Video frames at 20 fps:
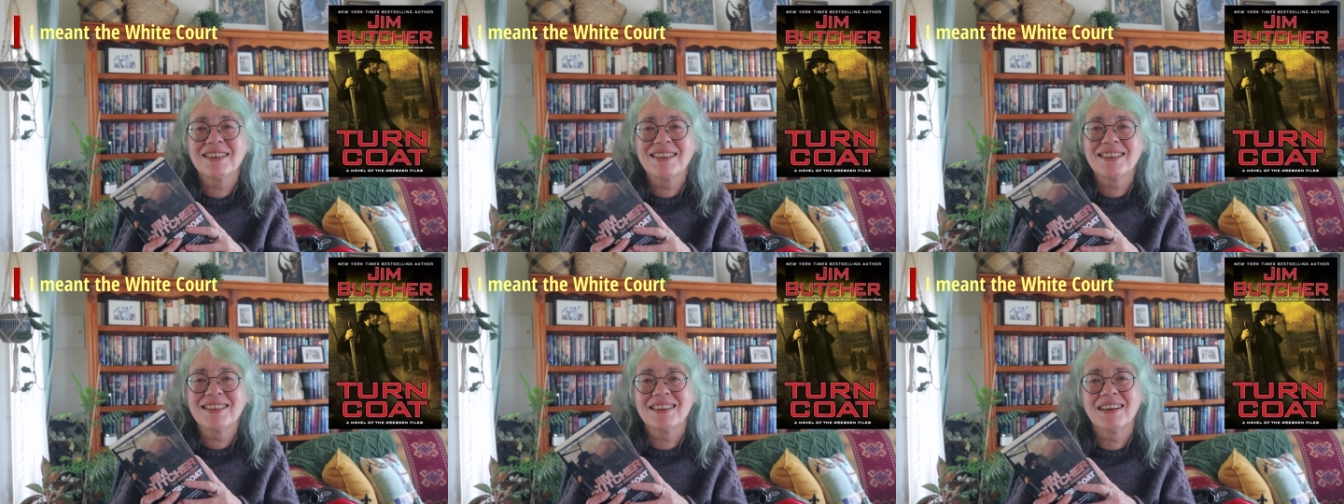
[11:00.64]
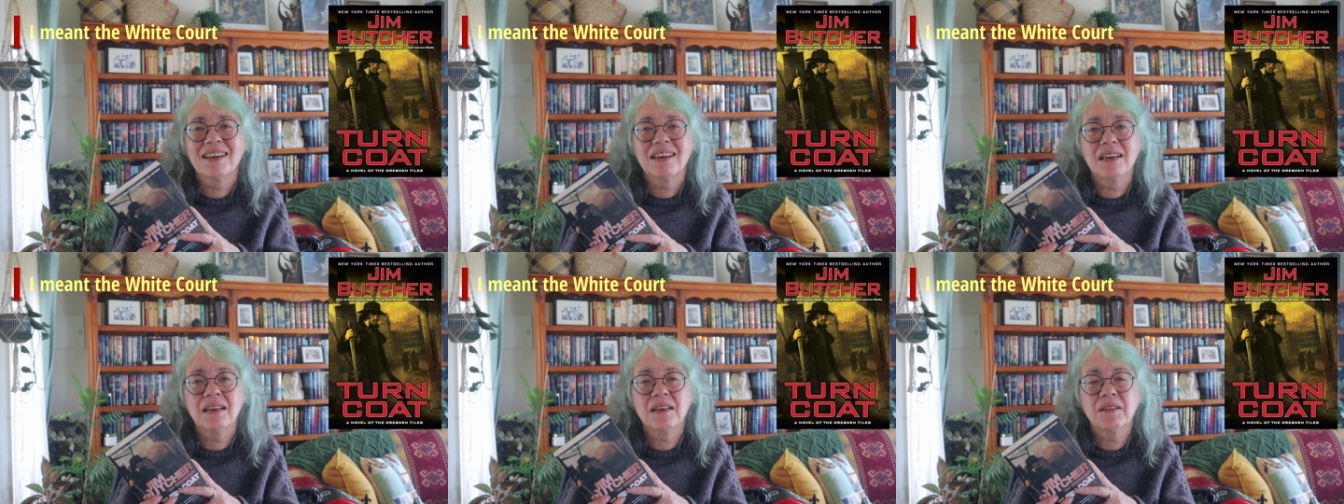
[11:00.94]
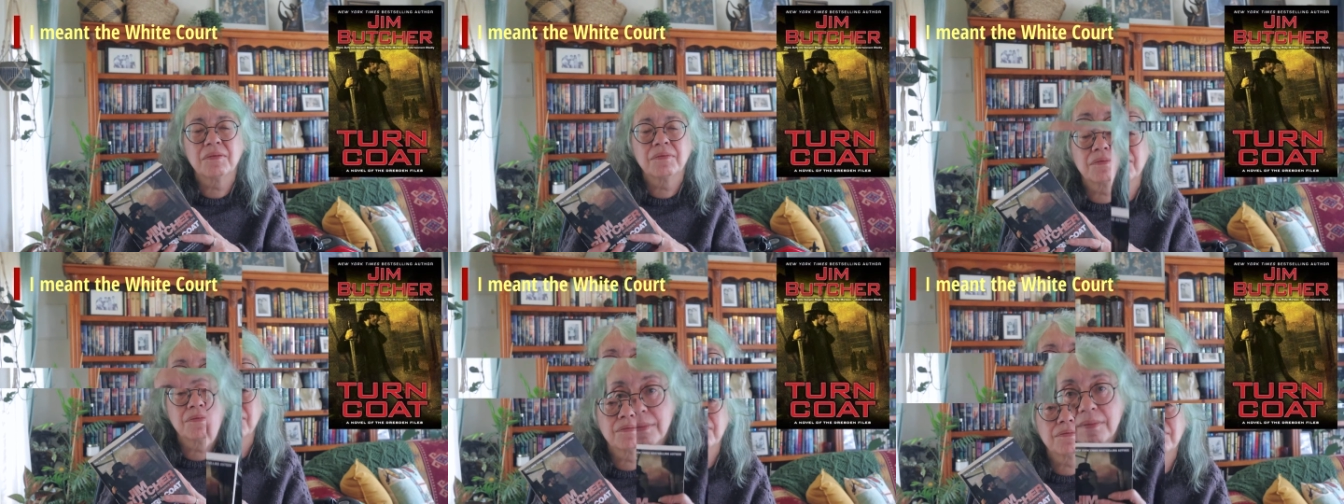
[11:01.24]
to
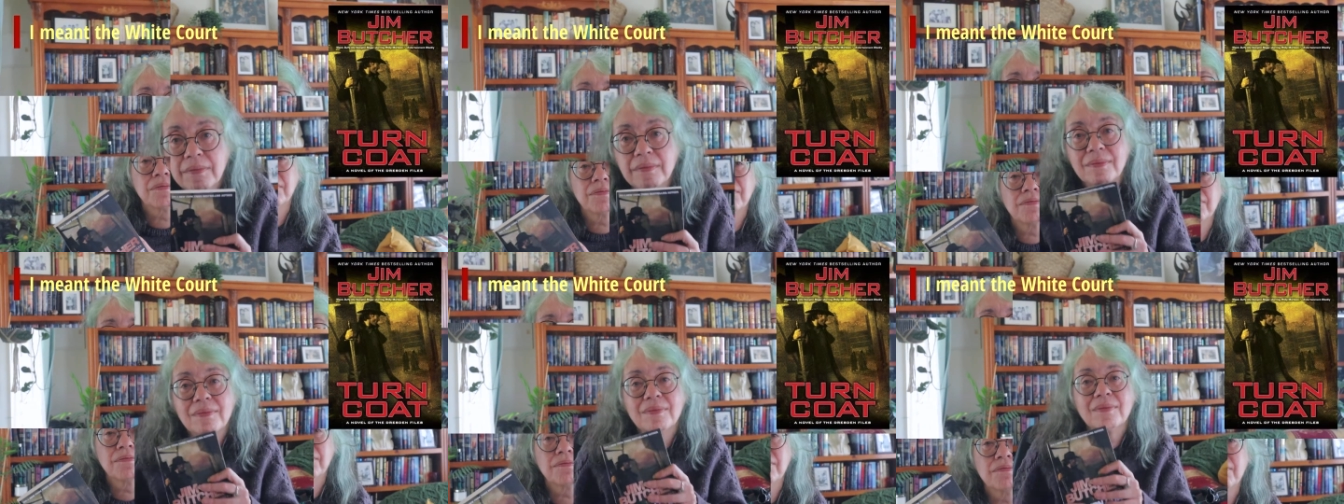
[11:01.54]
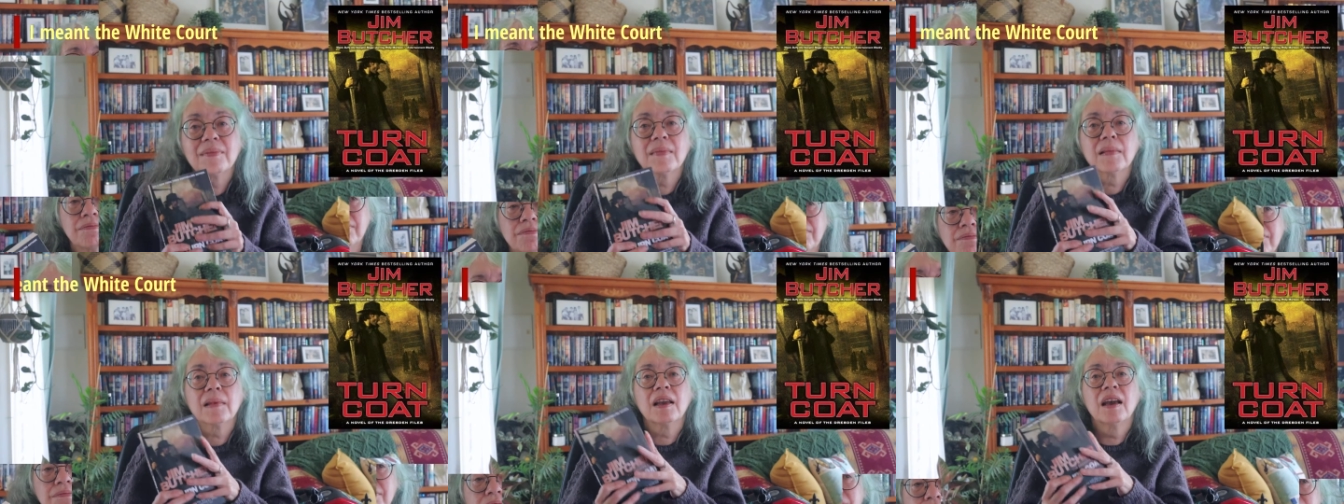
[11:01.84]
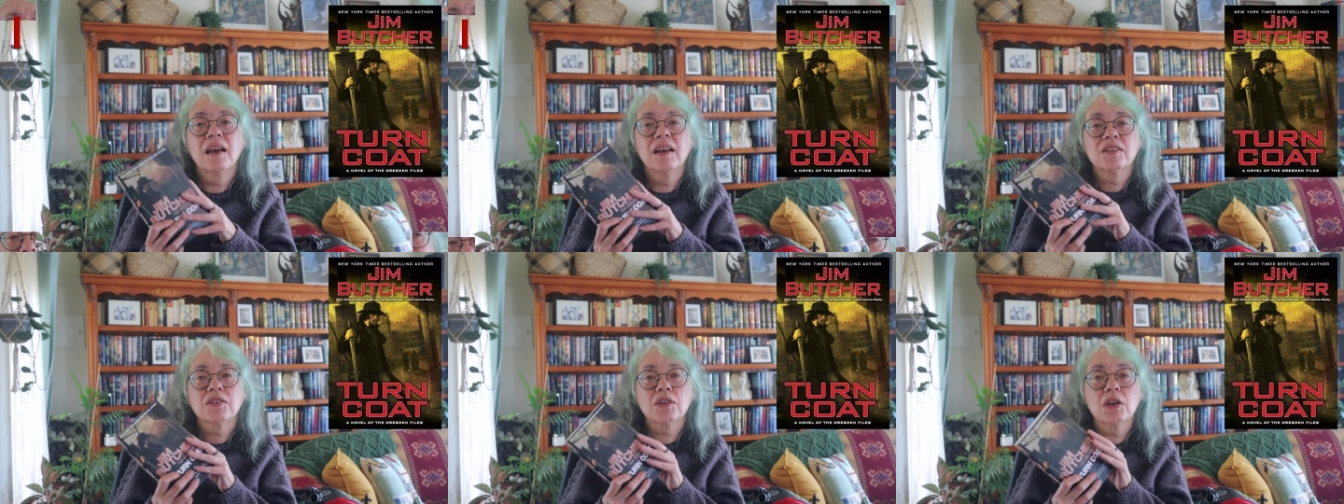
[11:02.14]
say.
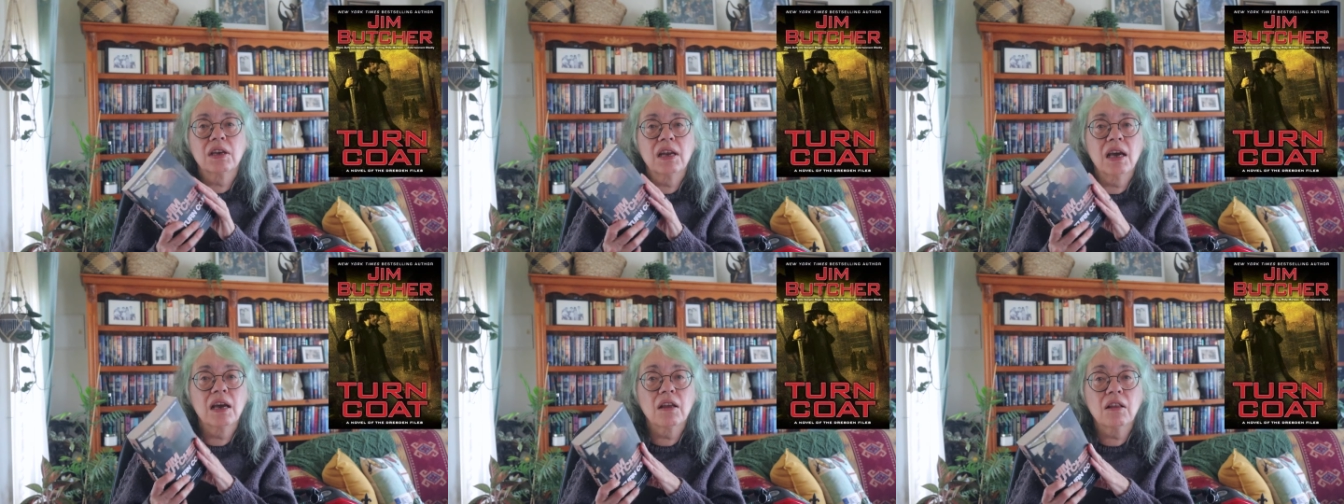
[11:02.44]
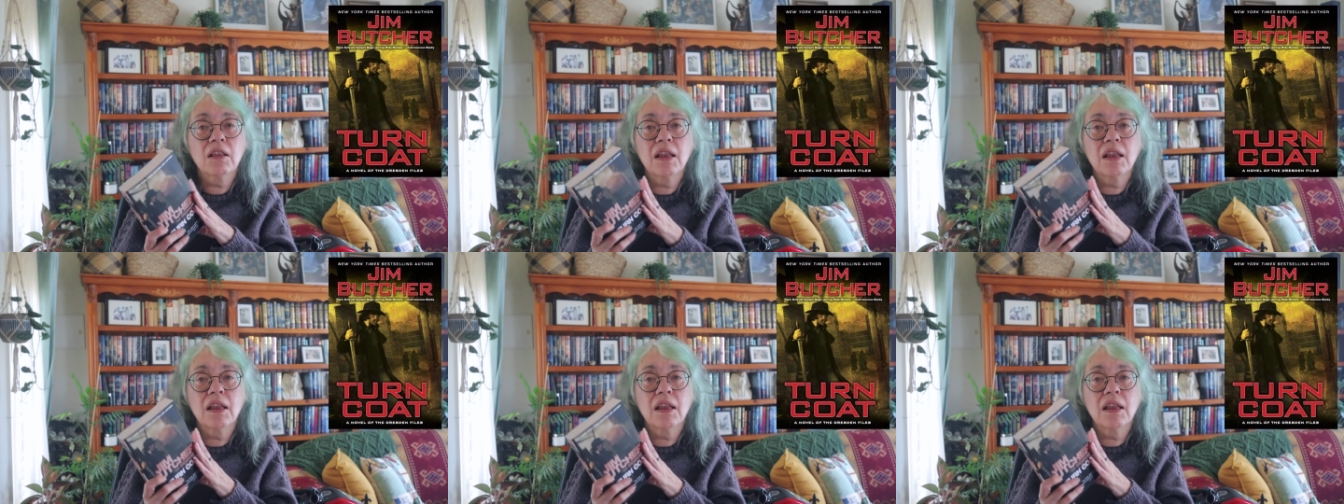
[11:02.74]
So now